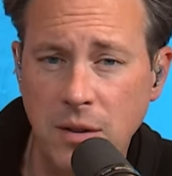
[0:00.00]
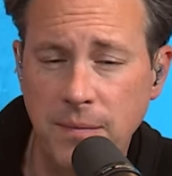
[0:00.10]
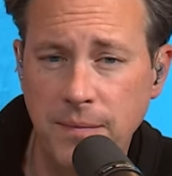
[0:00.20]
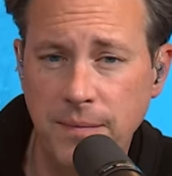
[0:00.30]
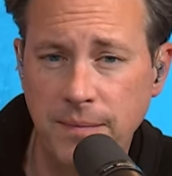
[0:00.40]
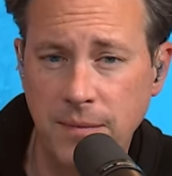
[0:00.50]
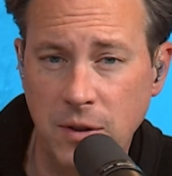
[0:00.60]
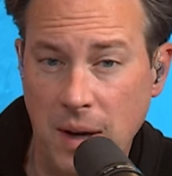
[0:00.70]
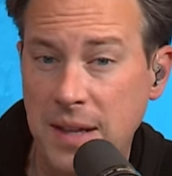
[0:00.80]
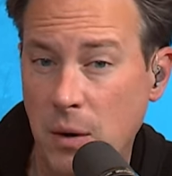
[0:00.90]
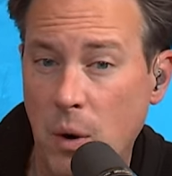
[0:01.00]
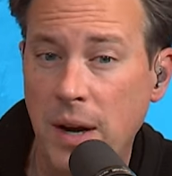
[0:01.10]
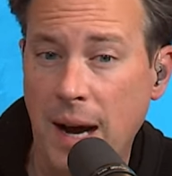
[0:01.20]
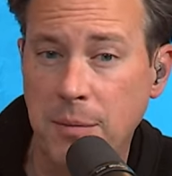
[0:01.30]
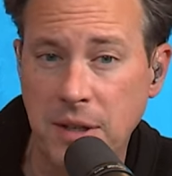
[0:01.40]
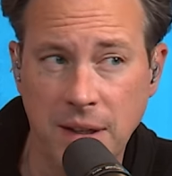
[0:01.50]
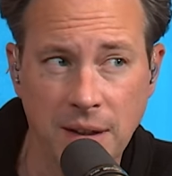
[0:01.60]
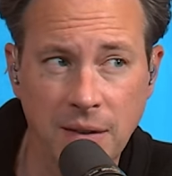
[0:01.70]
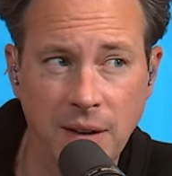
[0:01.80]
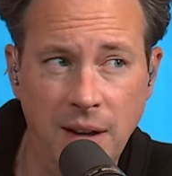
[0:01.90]
Yeah. So I yeah. think one option
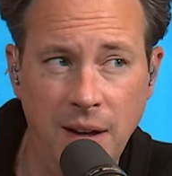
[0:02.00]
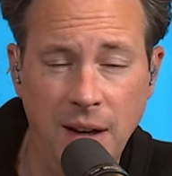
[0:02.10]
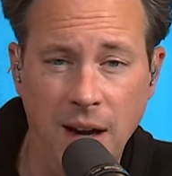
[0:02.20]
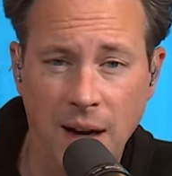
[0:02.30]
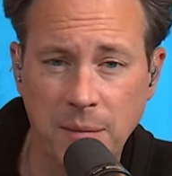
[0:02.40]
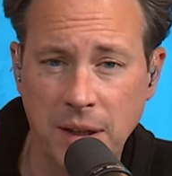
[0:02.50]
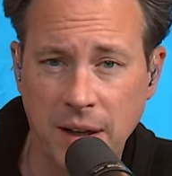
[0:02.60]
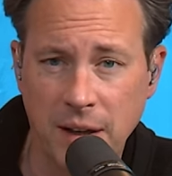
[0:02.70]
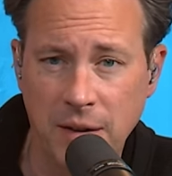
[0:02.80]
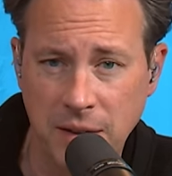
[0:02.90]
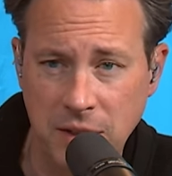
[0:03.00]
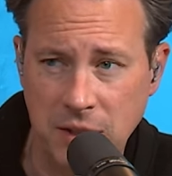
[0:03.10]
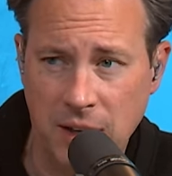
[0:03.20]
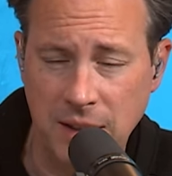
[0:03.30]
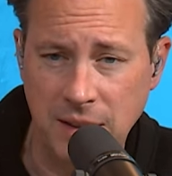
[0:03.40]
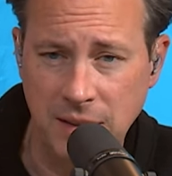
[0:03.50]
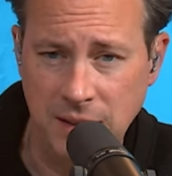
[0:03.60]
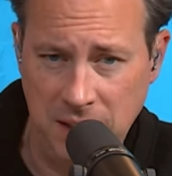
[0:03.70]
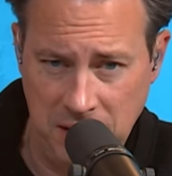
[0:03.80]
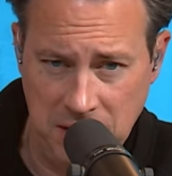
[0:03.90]
is I'm going to go instruct,
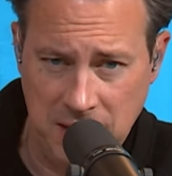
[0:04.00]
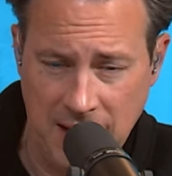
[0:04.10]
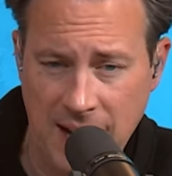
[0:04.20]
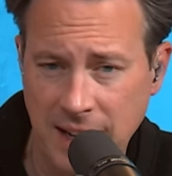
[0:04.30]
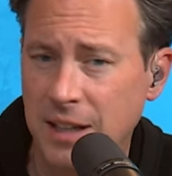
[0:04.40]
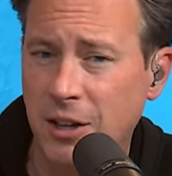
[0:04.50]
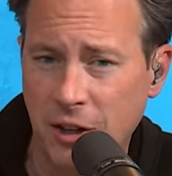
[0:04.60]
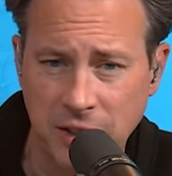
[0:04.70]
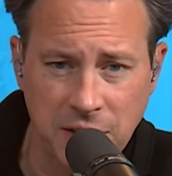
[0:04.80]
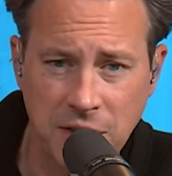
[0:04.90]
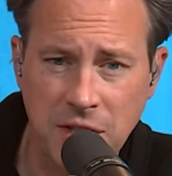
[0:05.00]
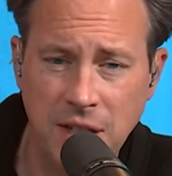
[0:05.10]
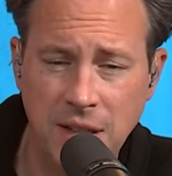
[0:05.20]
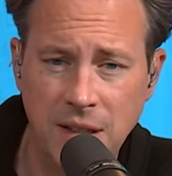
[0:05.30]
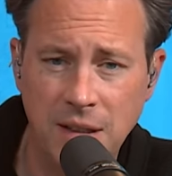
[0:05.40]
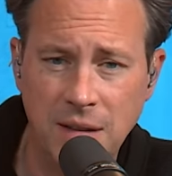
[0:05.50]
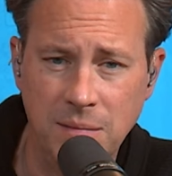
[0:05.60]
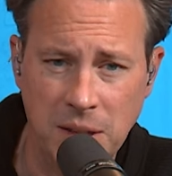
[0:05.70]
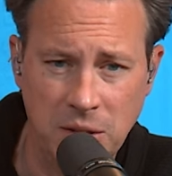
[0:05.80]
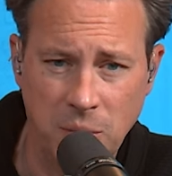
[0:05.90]
teach, guide, encourage,
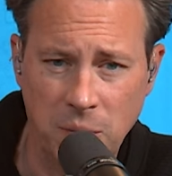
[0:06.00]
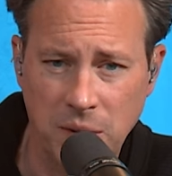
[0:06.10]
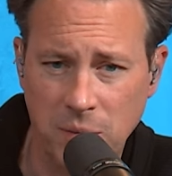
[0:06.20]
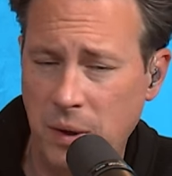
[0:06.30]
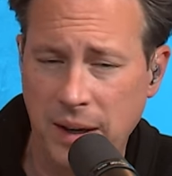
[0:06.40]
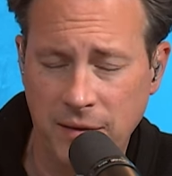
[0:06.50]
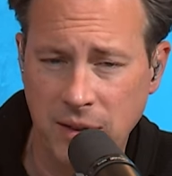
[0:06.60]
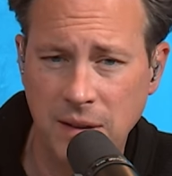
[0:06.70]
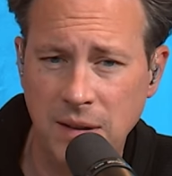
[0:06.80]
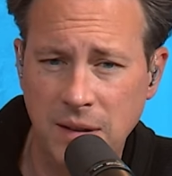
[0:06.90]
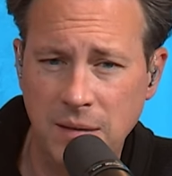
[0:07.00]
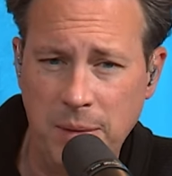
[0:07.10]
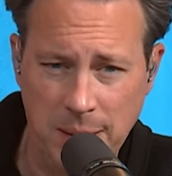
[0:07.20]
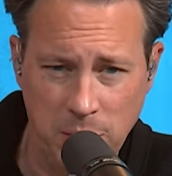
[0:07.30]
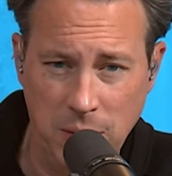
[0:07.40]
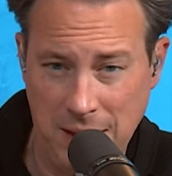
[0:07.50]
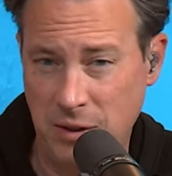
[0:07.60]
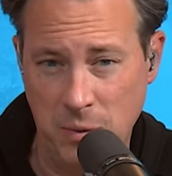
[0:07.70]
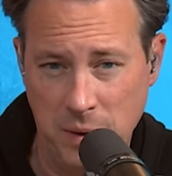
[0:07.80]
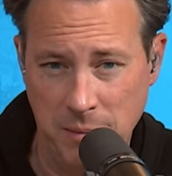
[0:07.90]
mentor, whatever, people who
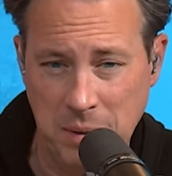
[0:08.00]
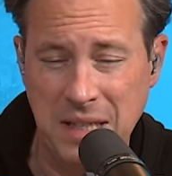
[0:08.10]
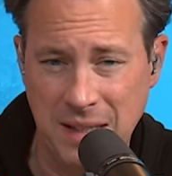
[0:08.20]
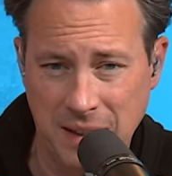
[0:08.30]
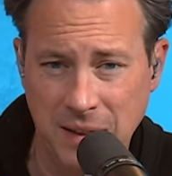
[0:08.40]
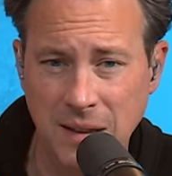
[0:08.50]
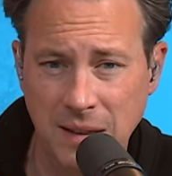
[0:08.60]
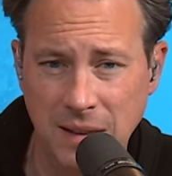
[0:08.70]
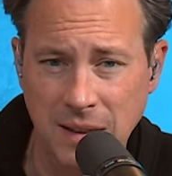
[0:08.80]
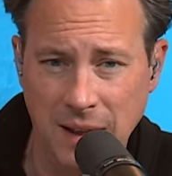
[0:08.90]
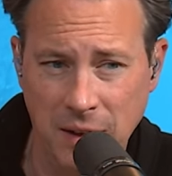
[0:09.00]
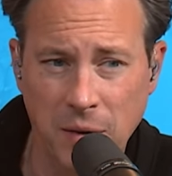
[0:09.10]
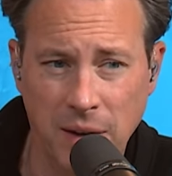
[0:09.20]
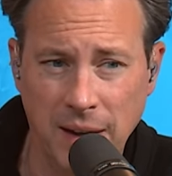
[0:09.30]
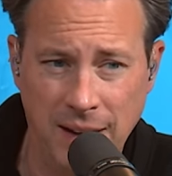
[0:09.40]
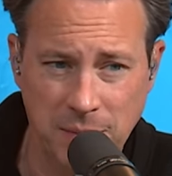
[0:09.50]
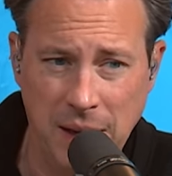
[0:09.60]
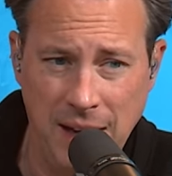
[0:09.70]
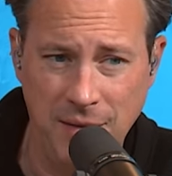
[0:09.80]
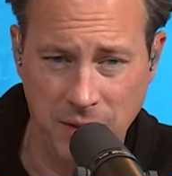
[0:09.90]
actually want to be there and who aren't going to have
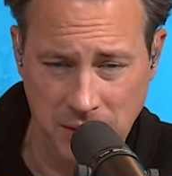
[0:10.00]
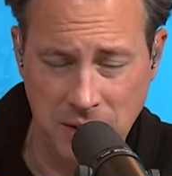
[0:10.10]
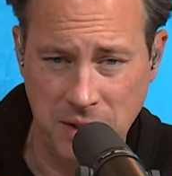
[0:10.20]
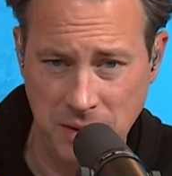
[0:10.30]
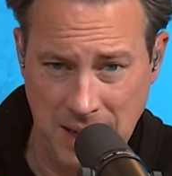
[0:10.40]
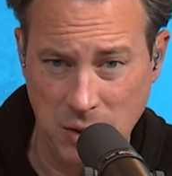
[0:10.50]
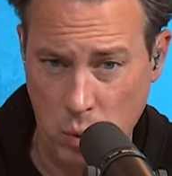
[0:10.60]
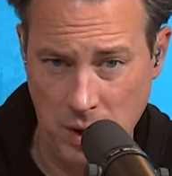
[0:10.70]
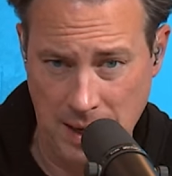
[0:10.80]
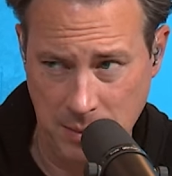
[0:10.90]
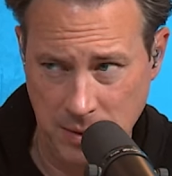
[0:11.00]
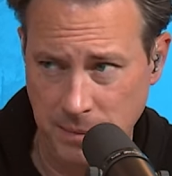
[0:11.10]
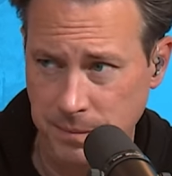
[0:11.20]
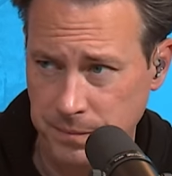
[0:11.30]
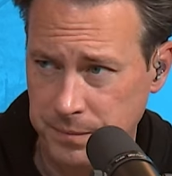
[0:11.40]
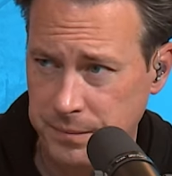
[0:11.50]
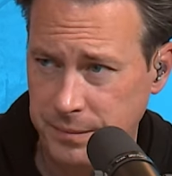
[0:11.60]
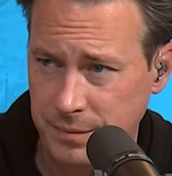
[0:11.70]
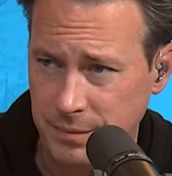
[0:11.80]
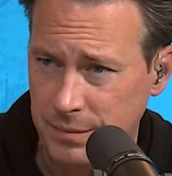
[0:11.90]
behavioral yeah. issues. That's one option.
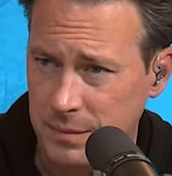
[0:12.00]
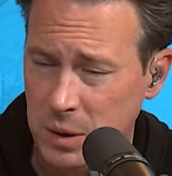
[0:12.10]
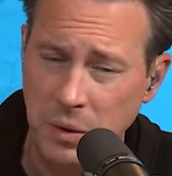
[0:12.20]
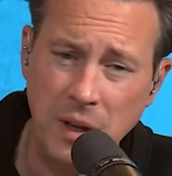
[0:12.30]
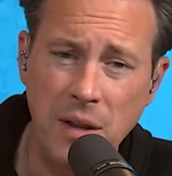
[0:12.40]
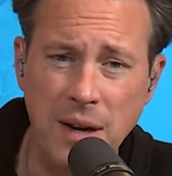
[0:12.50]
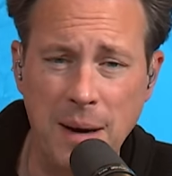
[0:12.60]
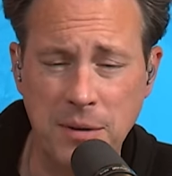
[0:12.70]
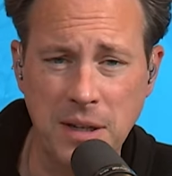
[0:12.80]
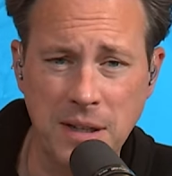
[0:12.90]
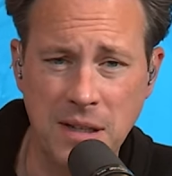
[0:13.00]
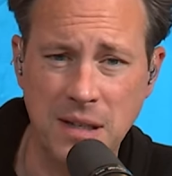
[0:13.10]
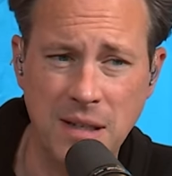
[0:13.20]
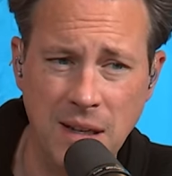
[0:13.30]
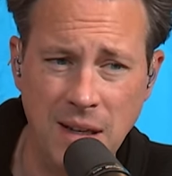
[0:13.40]
Or mm-hmm. the other option is is